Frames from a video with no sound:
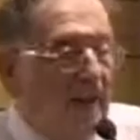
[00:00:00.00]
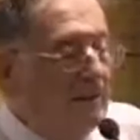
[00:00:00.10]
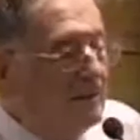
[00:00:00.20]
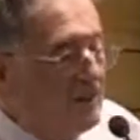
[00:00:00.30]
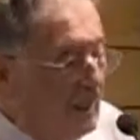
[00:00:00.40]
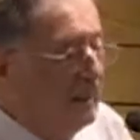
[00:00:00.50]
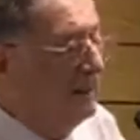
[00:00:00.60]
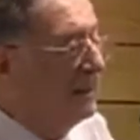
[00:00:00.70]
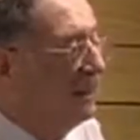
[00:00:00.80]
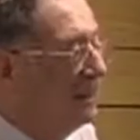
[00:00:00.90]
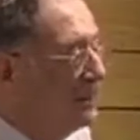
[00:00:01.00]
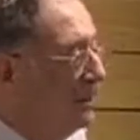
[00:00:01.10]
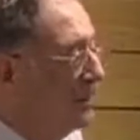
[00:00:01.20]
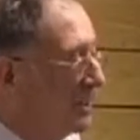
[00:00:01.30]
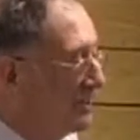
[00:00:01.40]
And the second thing is
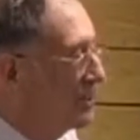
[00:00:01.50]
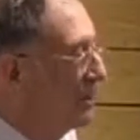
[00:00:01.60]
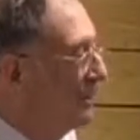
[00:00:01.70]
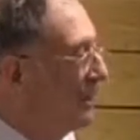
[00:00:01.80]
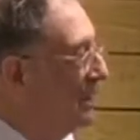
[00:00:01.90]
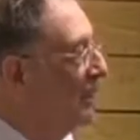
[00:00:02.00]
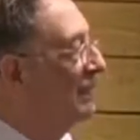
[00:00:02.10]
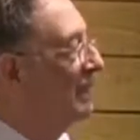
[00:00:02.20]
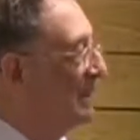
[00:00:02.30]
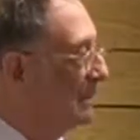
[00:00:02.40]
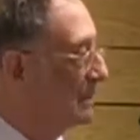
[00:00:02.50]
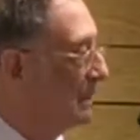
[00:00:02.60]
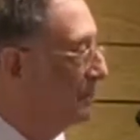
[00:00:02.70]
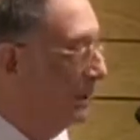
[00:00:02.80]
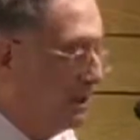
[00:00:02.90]
a question of
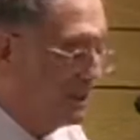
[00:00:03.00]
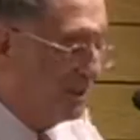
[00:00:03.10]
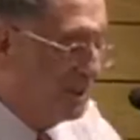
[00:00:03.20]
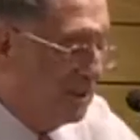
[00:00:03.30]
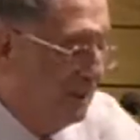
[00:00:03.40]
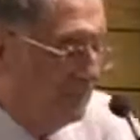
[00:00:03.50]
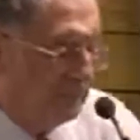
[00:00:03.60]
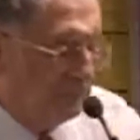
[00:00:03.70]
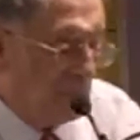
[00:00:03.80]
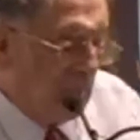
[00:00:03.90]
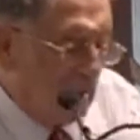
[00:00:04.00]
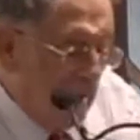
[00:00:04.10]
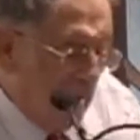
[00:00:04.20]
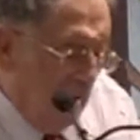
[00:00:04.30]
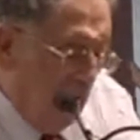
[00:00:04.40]
equivalence. Because you see,
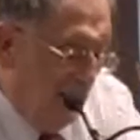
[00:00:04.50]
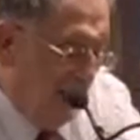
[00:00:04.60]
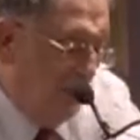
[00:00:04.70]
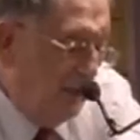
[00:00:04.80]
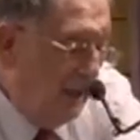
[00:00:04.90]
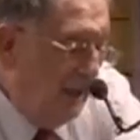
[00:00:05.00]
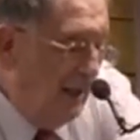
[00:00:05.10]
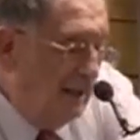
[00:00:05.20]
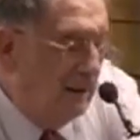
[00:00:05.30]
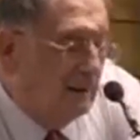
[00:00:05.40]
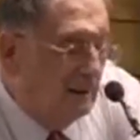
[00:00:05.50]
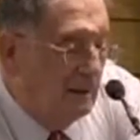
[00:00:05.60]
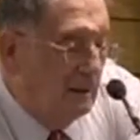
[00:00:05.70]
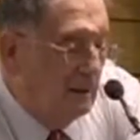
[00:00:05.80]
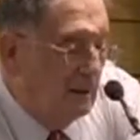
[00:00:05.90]
when I
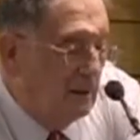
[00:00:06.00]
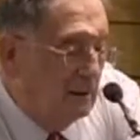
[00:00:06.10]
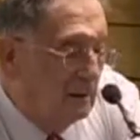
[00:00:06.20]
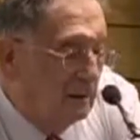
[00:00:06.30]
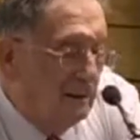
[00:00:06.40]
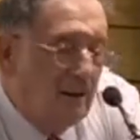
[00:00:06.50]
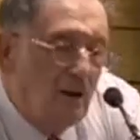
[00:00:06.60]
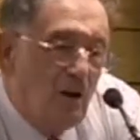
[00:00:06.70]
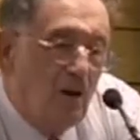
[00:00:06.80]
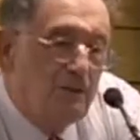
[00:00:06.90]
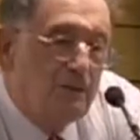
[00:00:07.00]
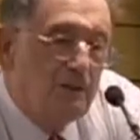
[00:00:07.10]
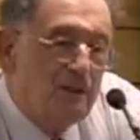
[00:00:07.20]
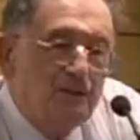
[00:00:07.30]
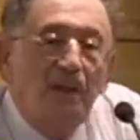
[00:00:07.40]
think of
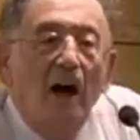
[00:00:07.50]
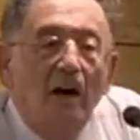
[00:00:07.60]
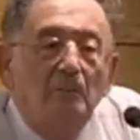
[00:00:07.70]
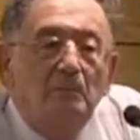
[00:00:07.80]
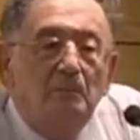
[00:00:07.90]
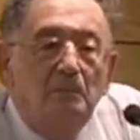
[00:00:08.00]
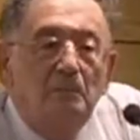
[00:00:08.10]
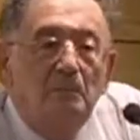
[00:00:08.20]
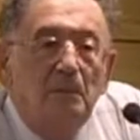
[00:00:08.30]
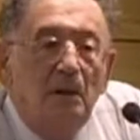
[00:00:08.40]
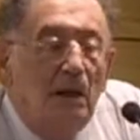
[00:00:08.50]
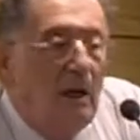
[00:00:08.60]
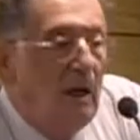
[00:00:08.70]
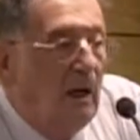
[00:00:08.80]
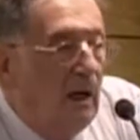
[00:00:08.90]
Islam,
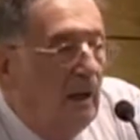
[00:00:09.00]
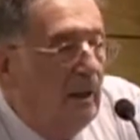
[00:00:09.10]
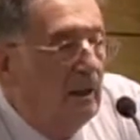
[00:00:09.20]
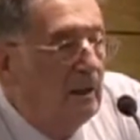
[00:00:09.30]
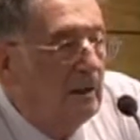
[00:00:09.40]
uh,